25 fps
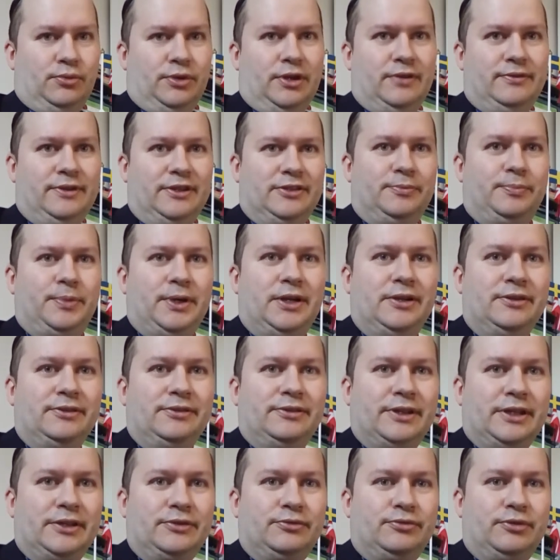we've
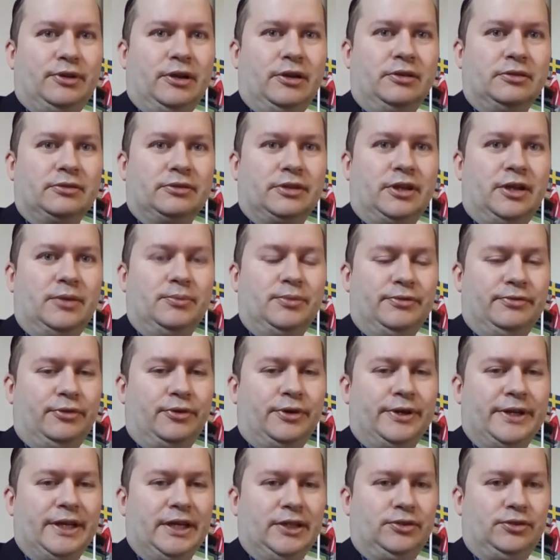experienced that for a long time
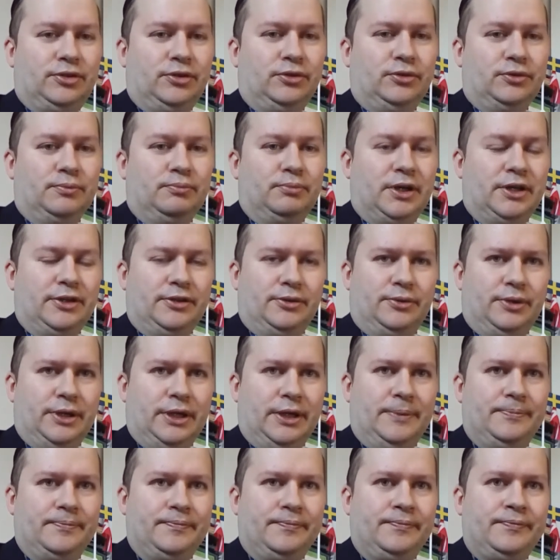before that too, by the
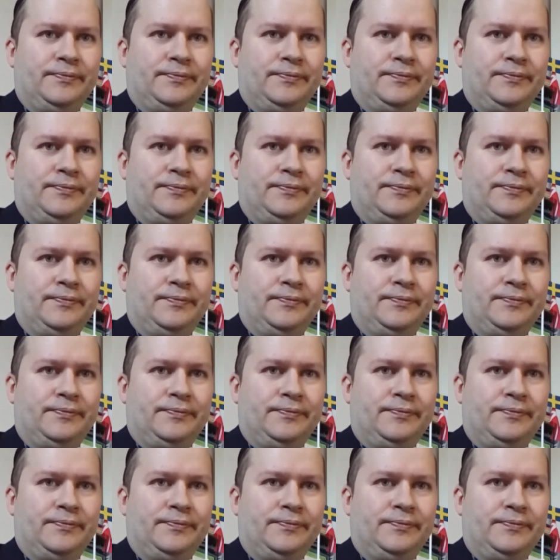way.